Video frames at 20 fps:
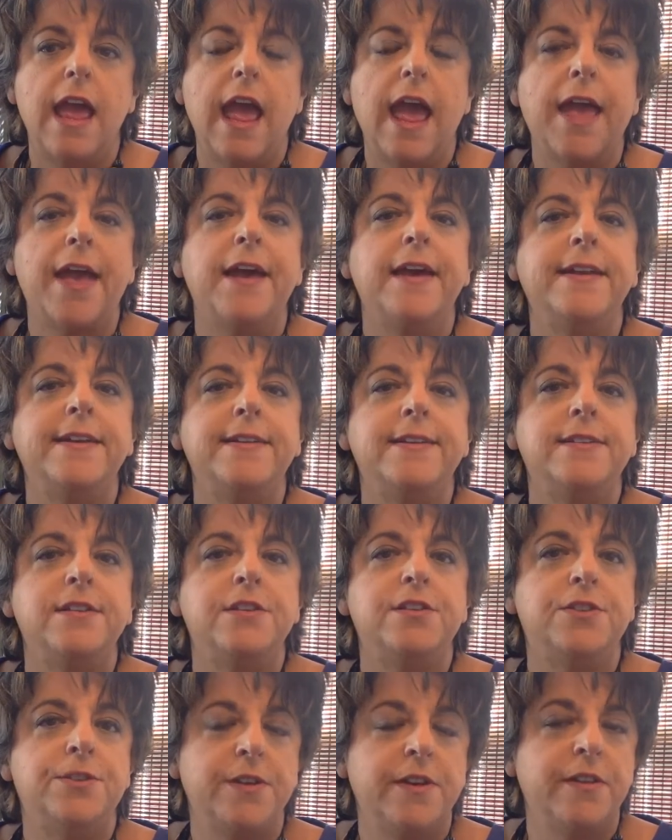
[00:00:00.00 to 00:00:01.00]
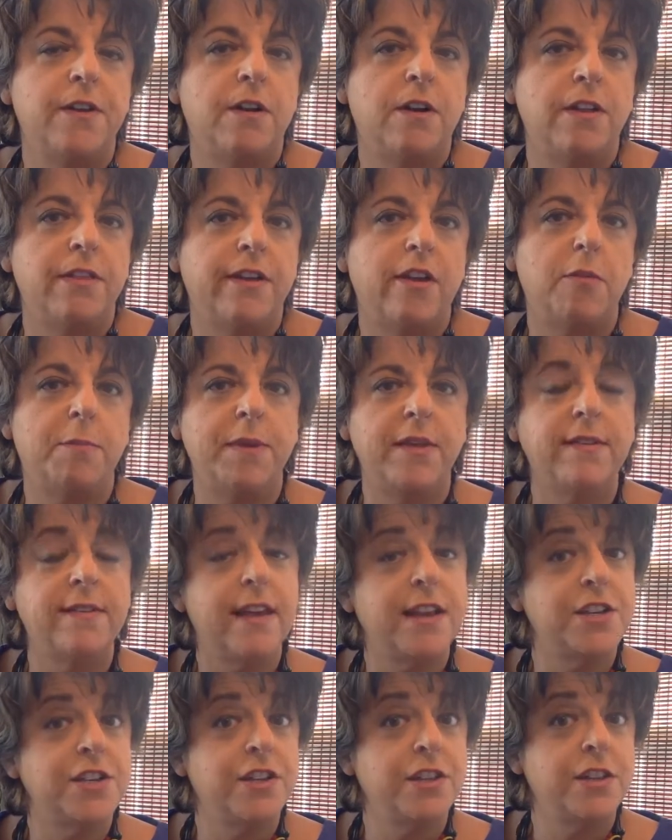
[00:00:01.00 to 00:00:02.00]
And during the art therapy
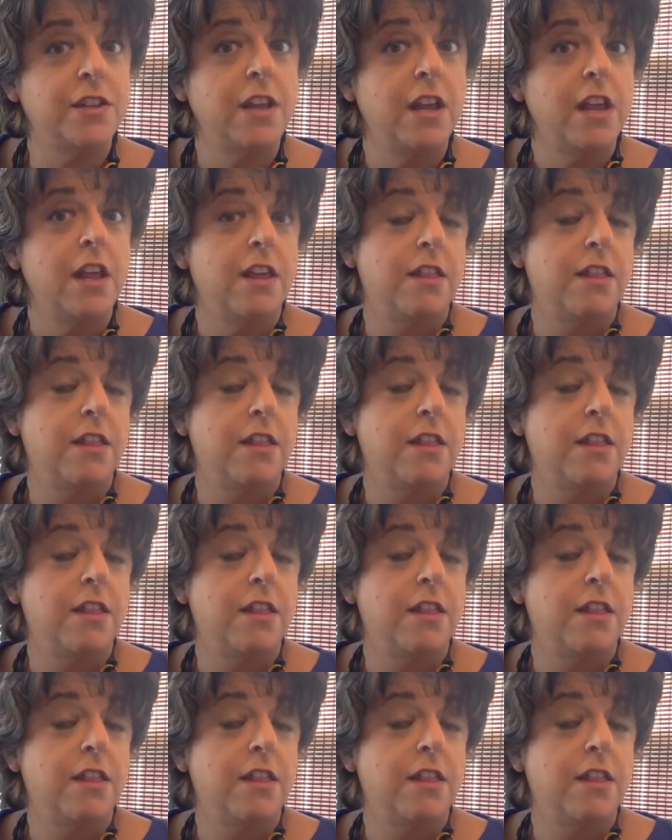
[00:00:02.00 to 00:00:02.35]
session,